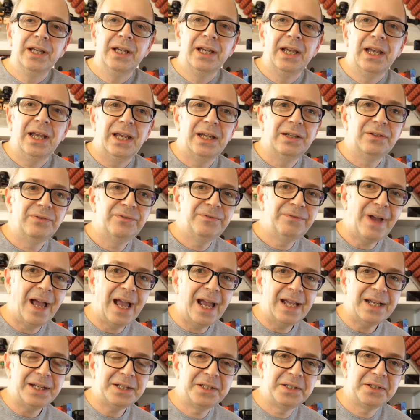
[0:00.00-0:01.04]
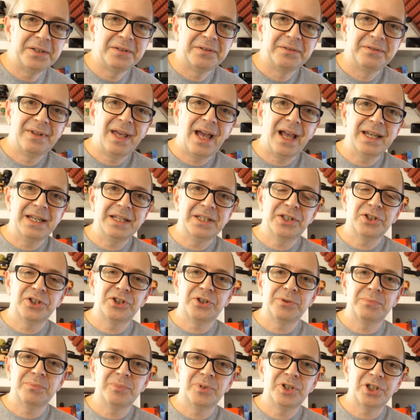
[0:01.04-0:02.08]
In fact, that is
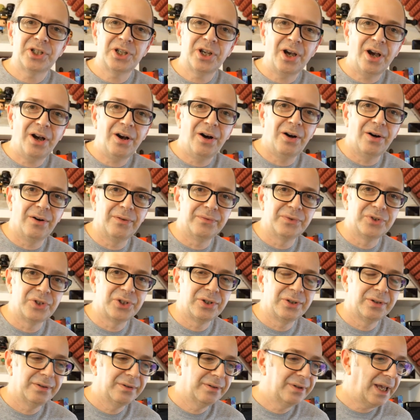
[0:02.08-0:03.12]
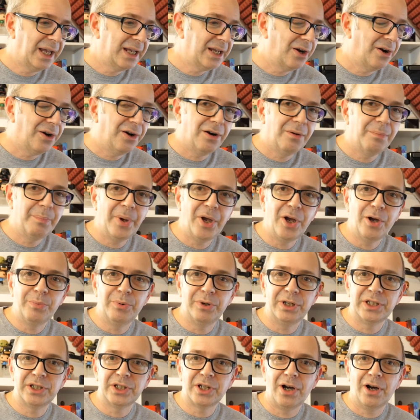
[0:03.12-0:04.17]
some scarves. They are
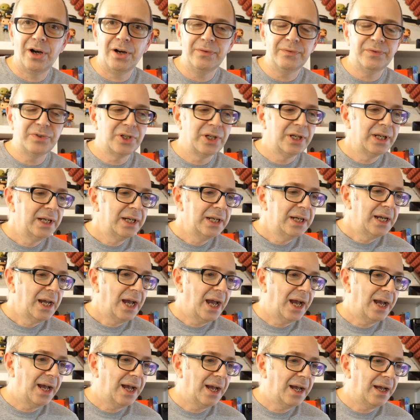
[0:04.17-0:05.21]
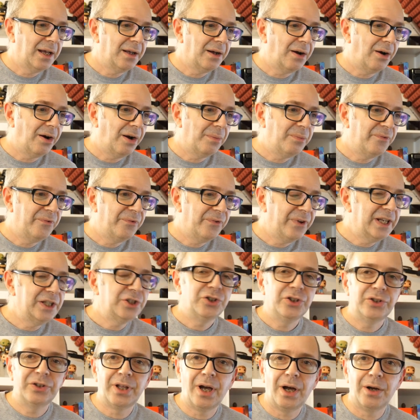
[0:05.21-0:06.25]
Burberry scarves. Uh, I've
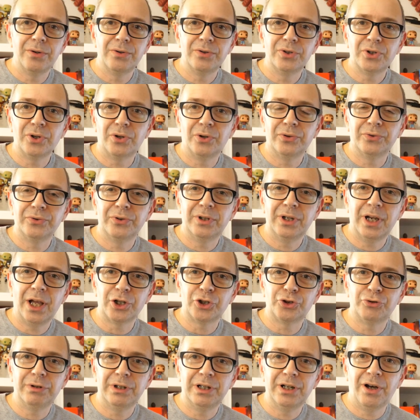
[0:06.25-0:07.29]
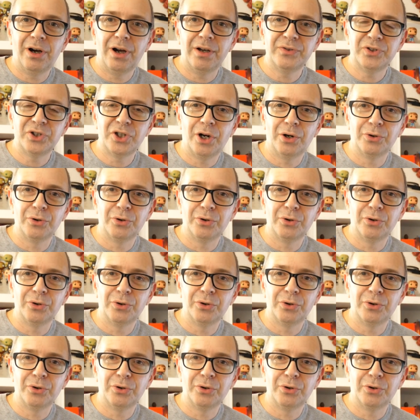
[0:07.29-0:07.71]
featured those on the Luxury Lifestyle